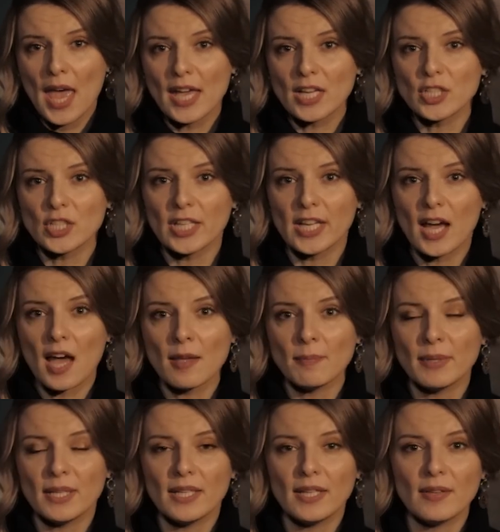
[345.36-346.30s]
Actually, I
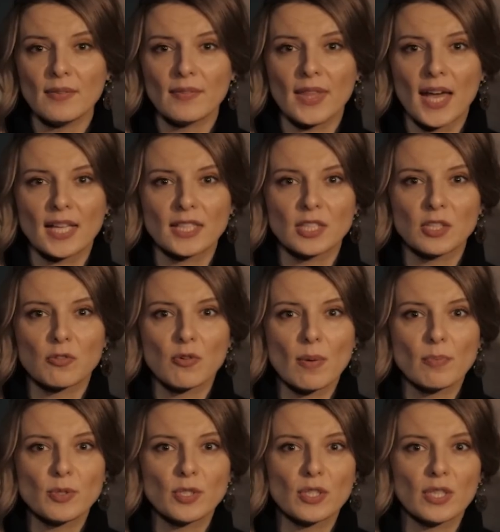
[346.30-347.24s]
believe that
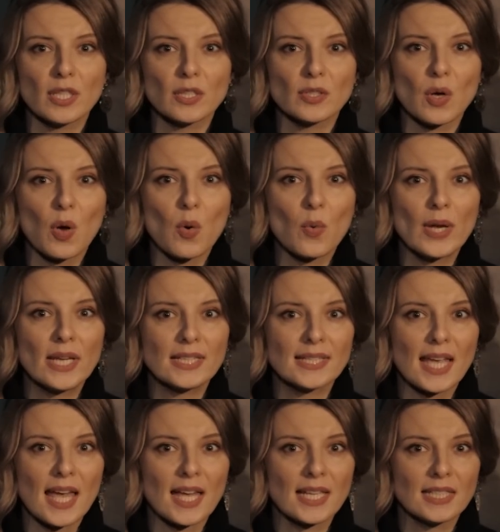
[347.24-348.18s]
corruption is
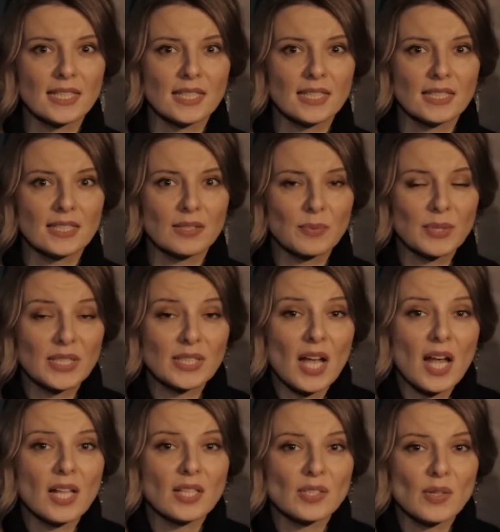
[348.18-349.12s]
always a
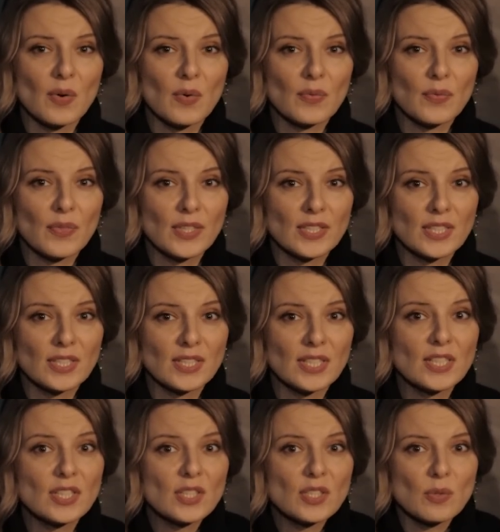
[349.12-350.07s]
result of the
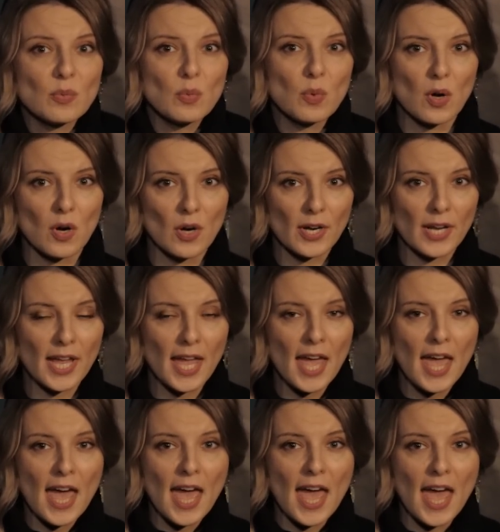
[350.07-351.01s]
system work,
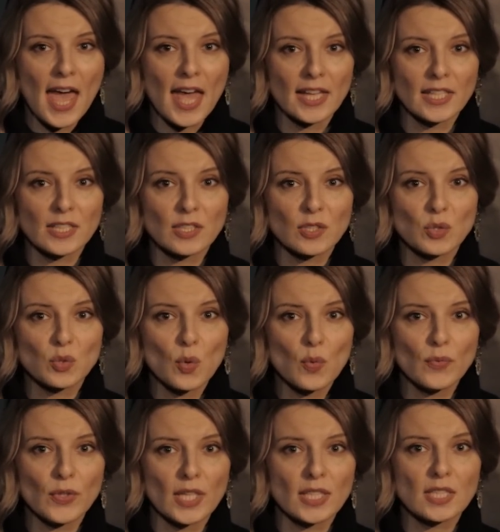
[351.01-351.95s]
and
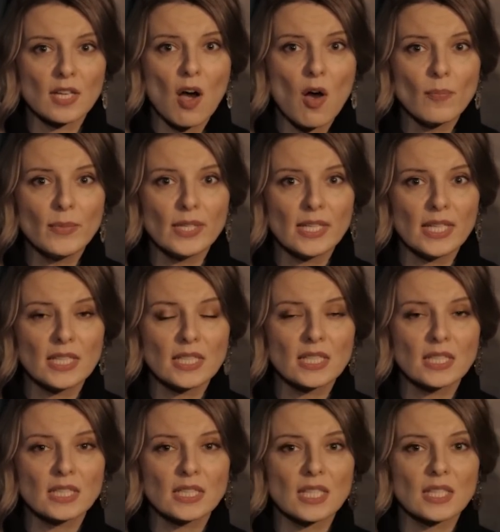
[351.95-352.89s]
Soviet
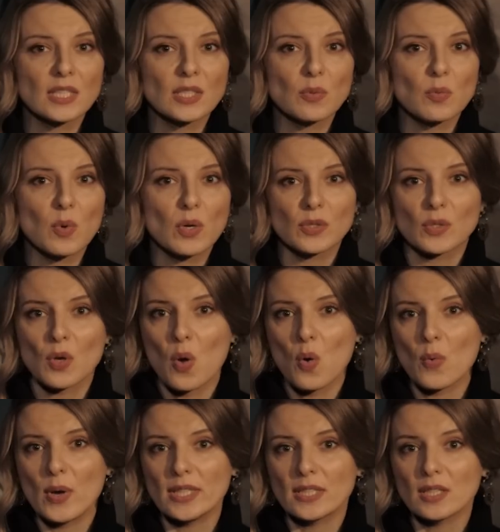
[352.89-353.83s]
communist system was
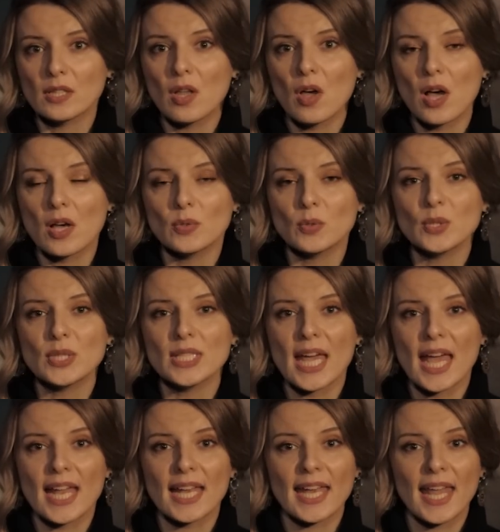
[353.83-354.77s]
always closed
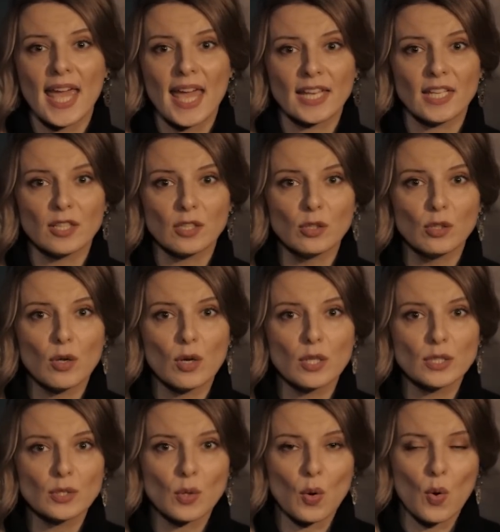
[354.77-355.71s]
and had
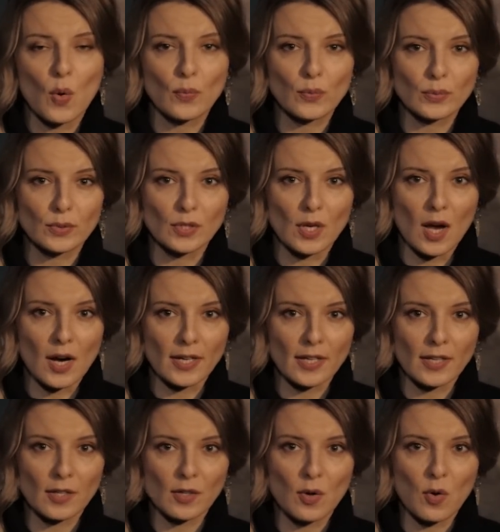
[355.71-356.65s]
lots of
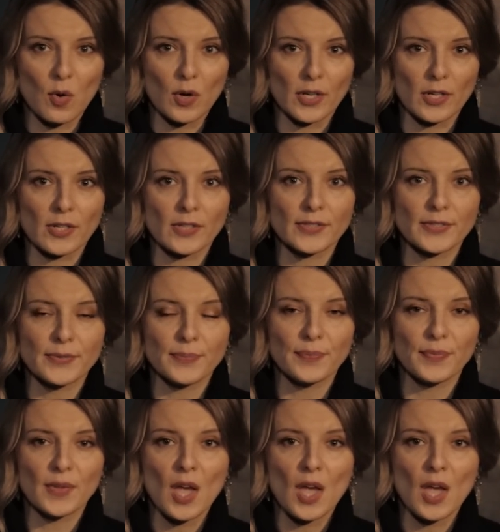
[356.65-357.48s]
dark corners.